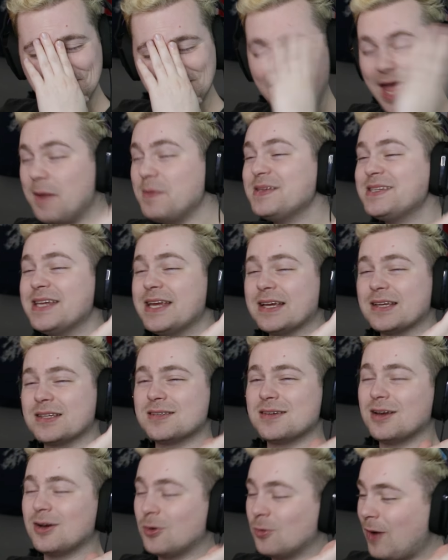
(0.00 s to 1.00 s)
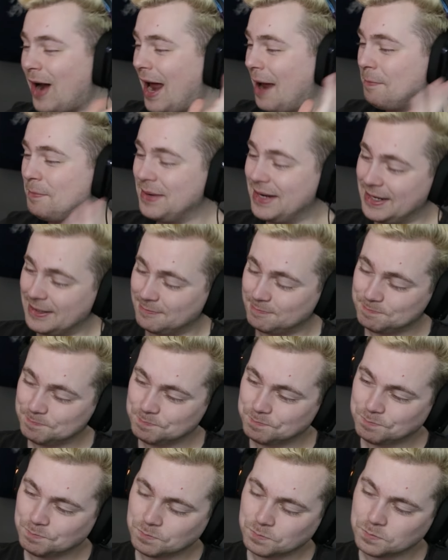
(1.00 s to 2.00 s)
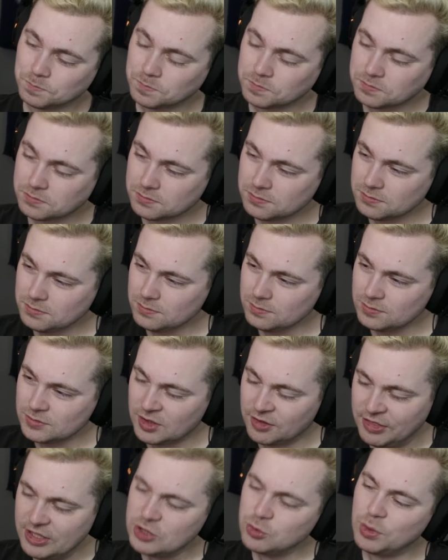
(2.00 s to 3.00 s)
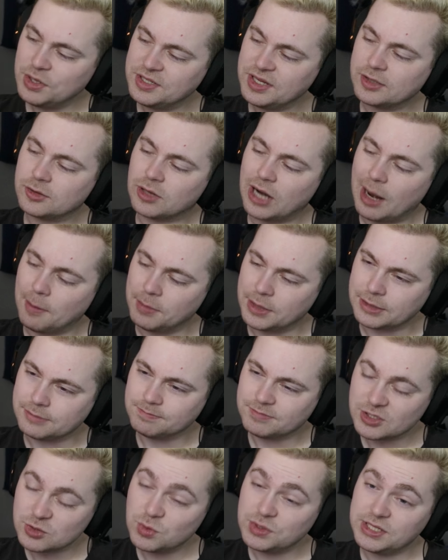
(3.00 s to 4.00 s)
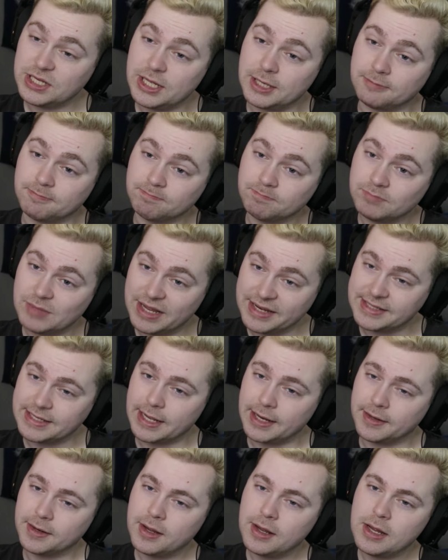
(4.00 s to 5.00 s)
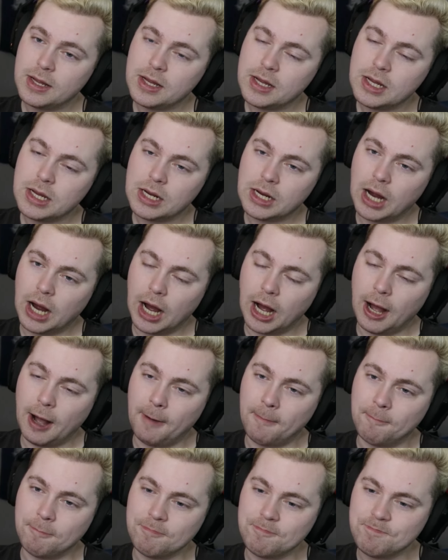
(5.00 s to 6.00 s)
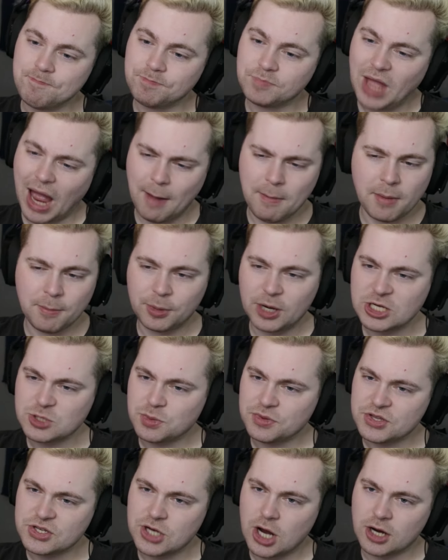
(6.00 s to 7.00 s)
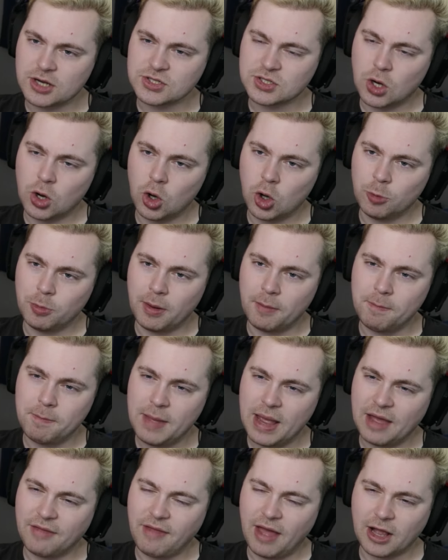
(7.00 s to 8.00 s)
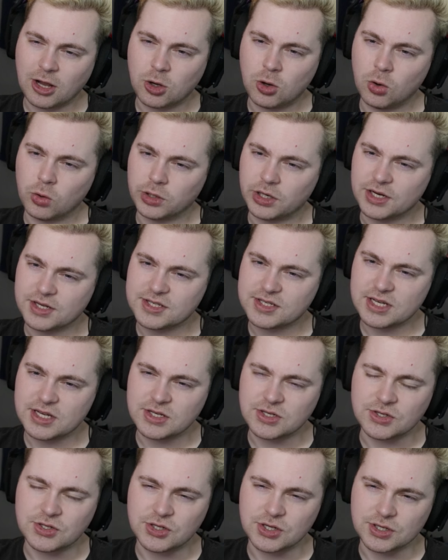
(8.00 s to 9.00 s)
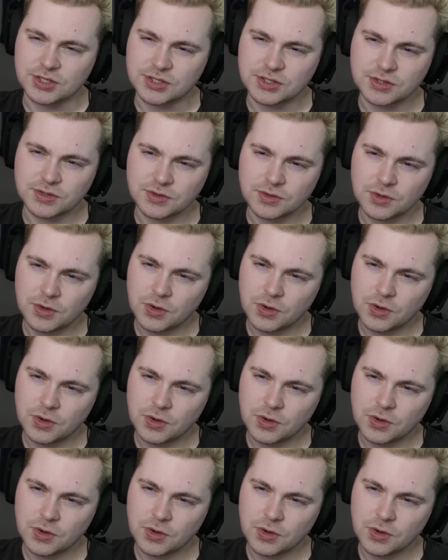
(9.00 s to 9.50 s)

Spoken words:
AB6, grab me. This one did grab me. It did. I'm impressed with the song as a whole, but man, that chorus is just